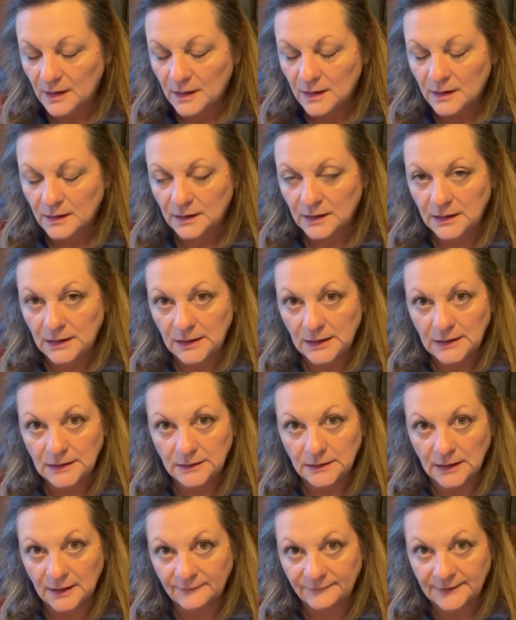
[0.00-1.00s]

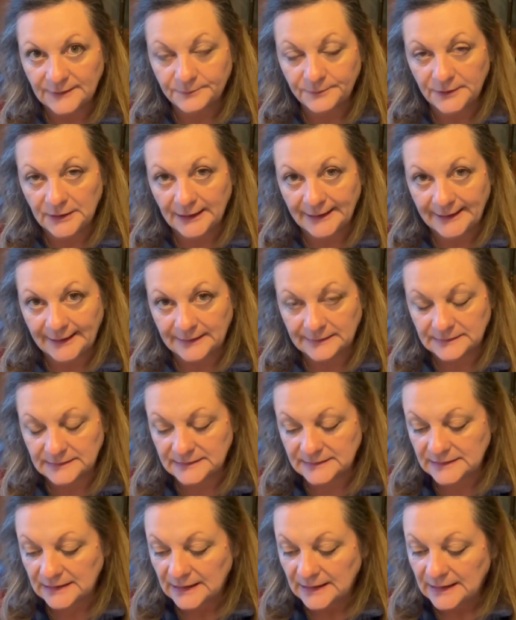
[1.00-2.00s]
heat-loving
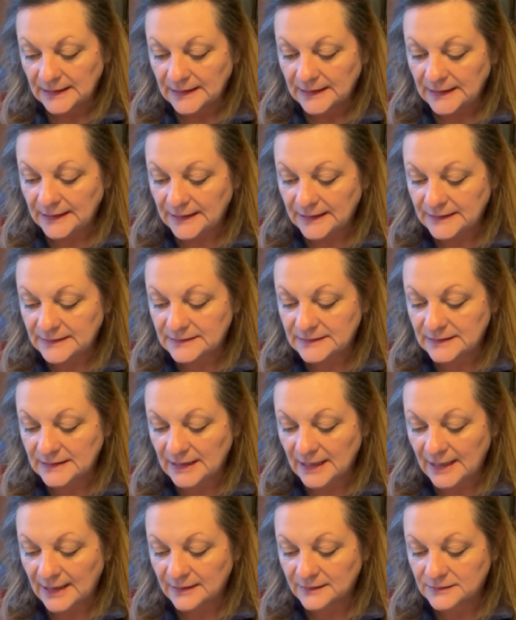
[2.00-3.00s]
plants, is
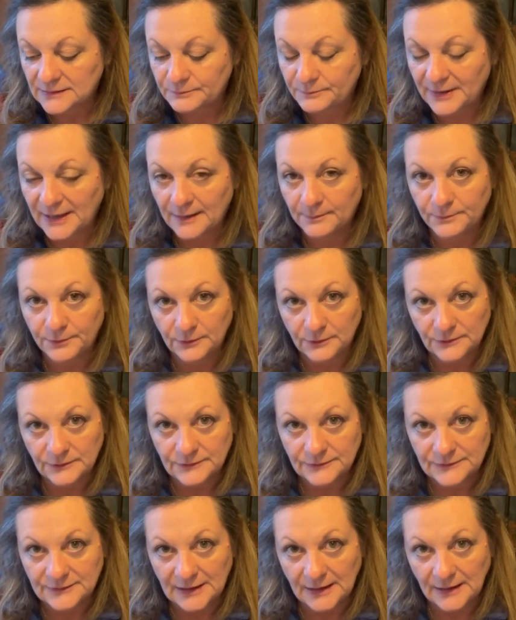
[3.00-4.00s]
that
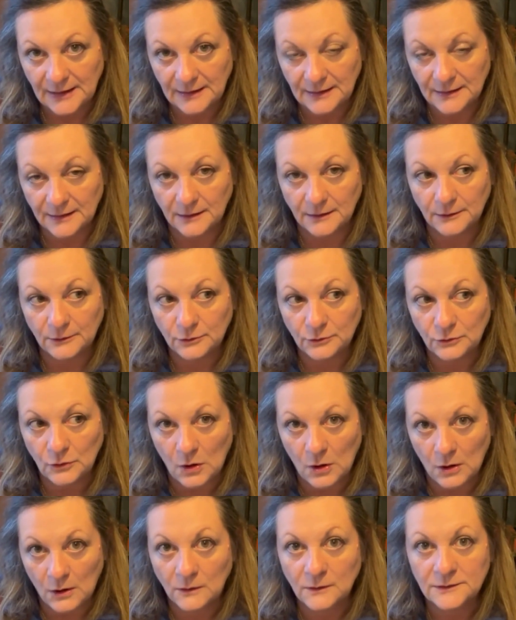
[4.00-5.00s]
peppers take a
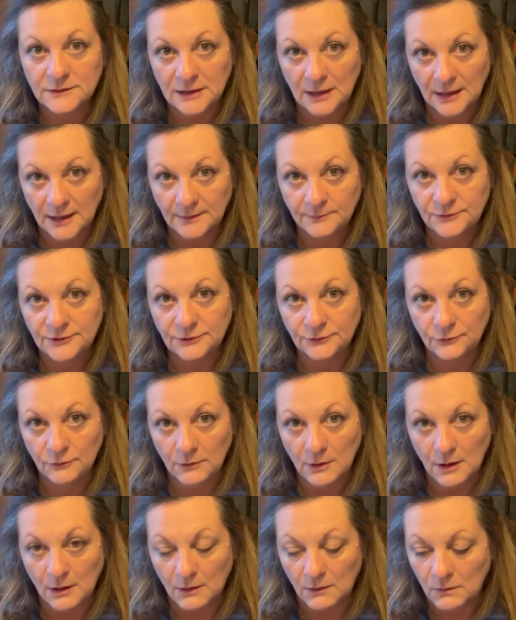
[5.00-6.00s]
long time to
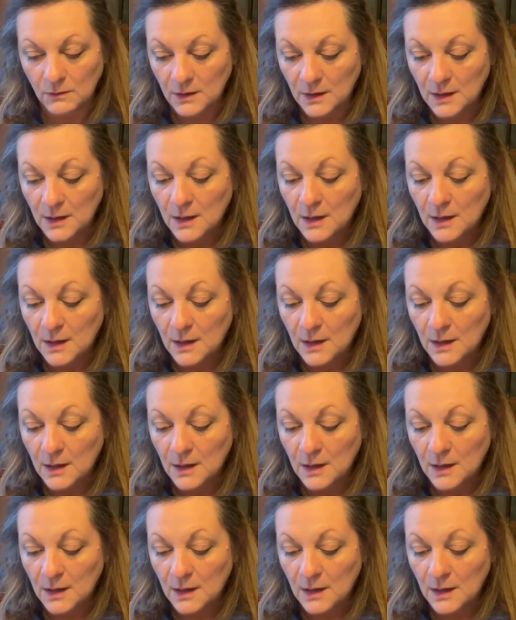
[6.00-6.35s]
grow.